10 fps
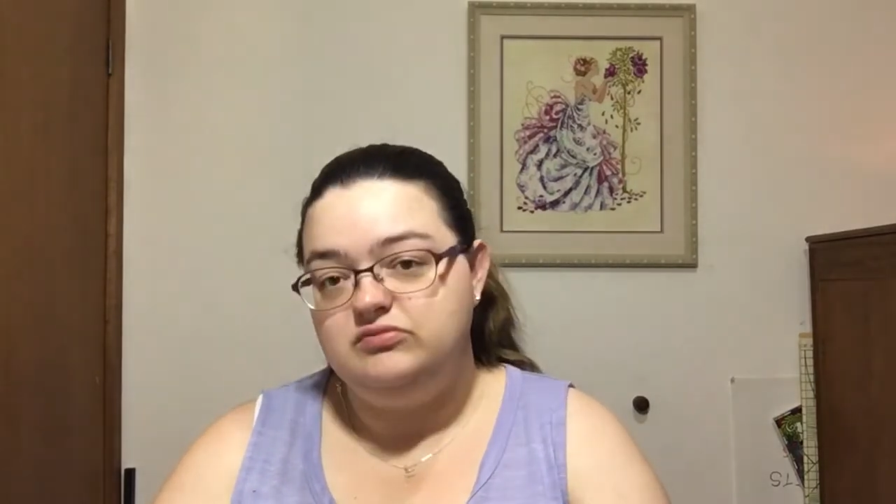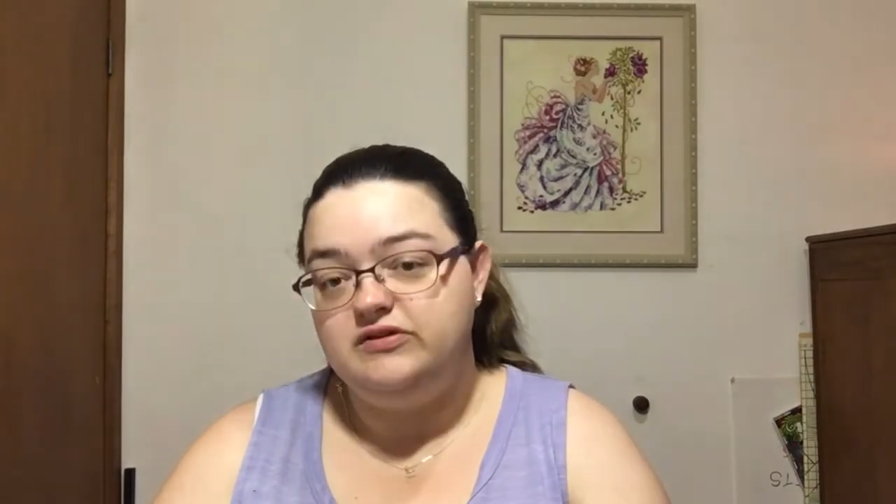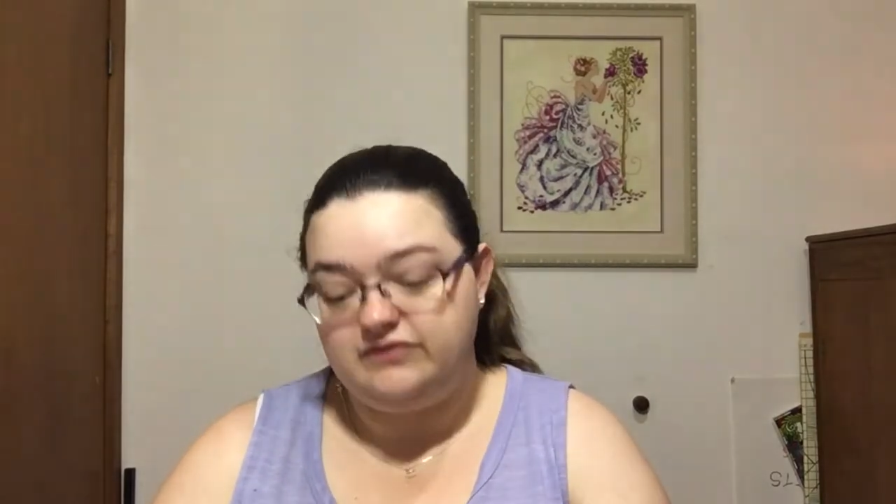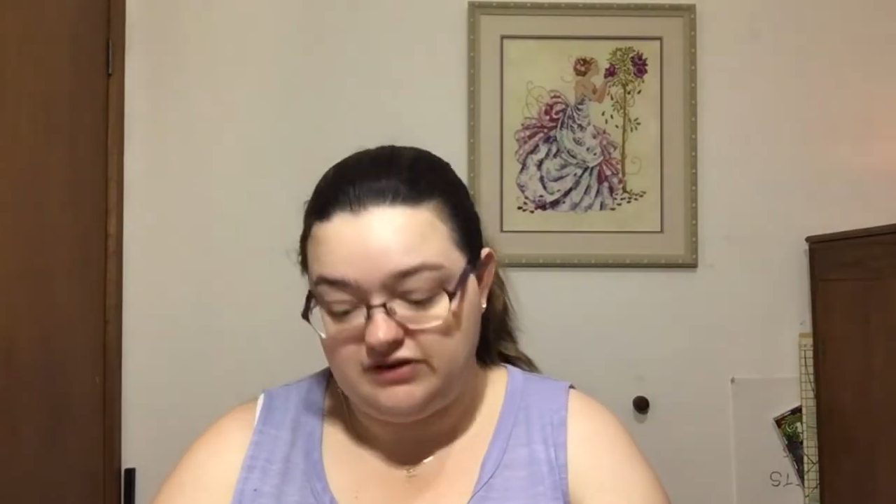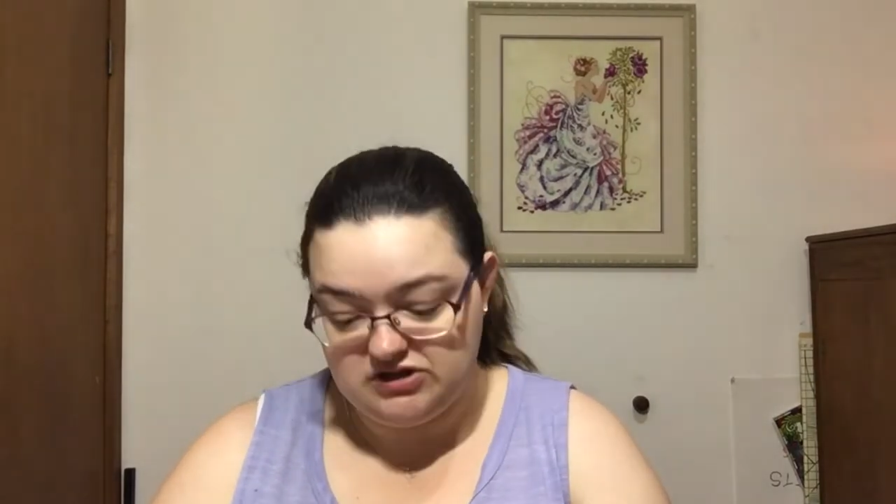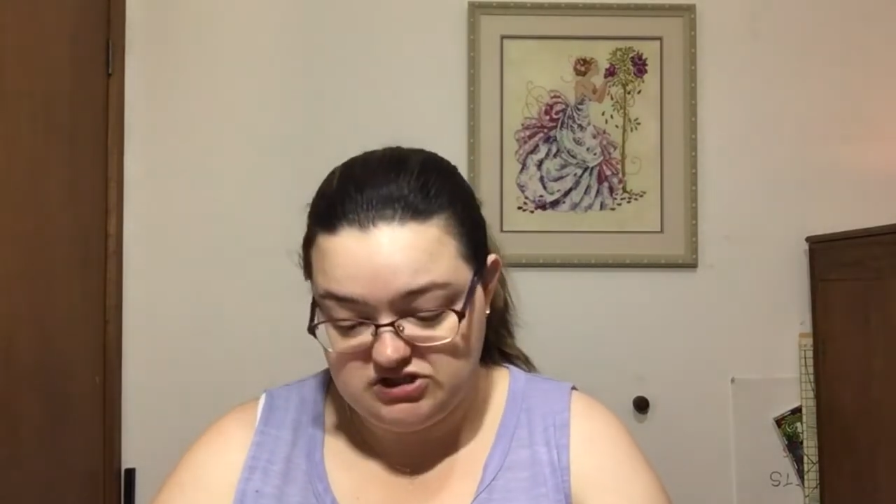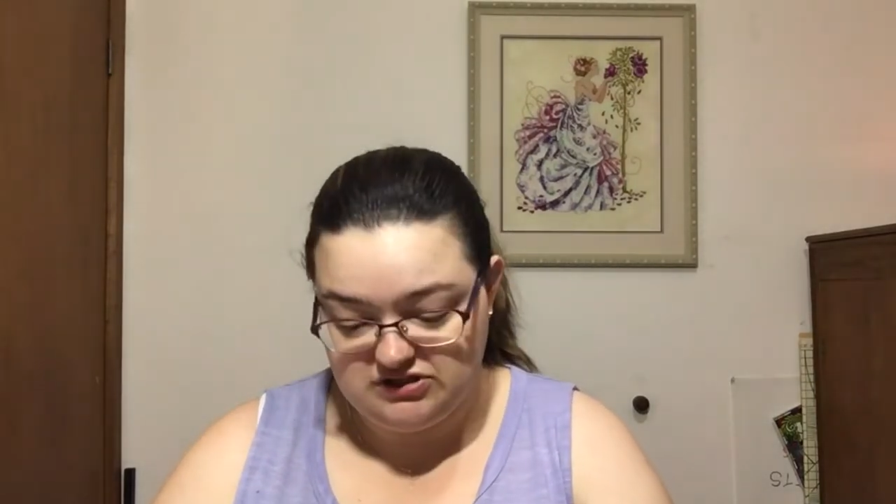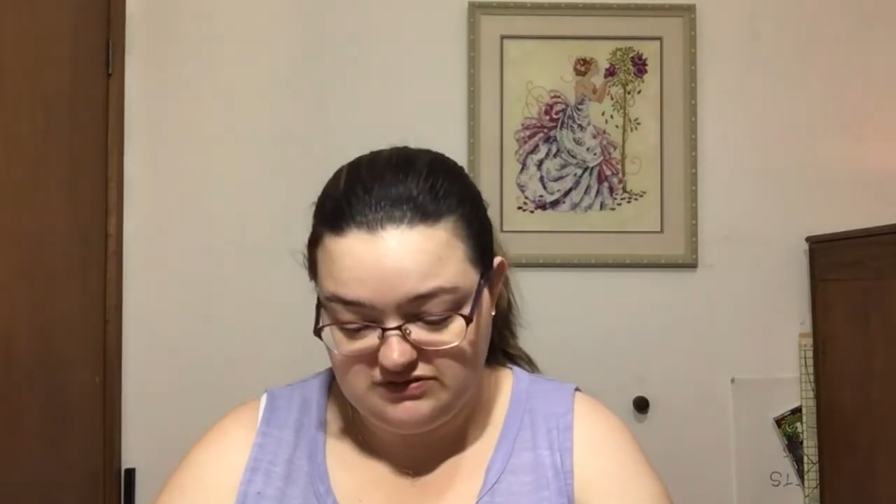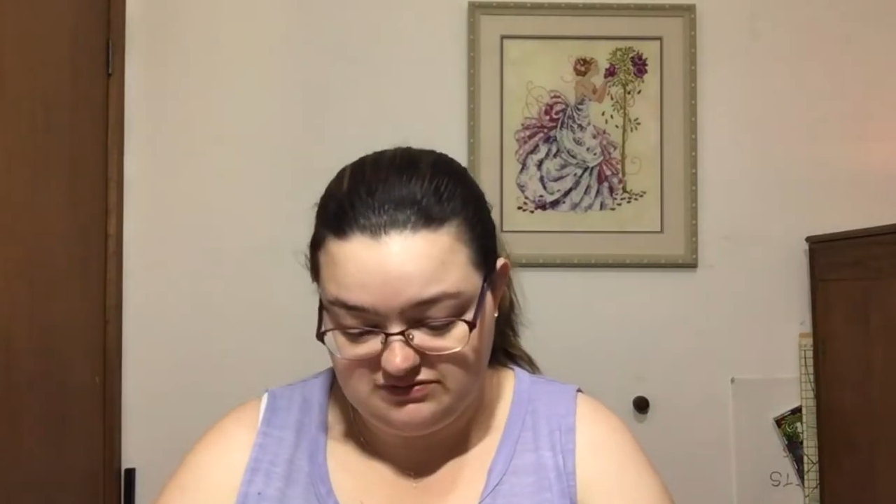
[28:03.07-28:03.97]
finished it.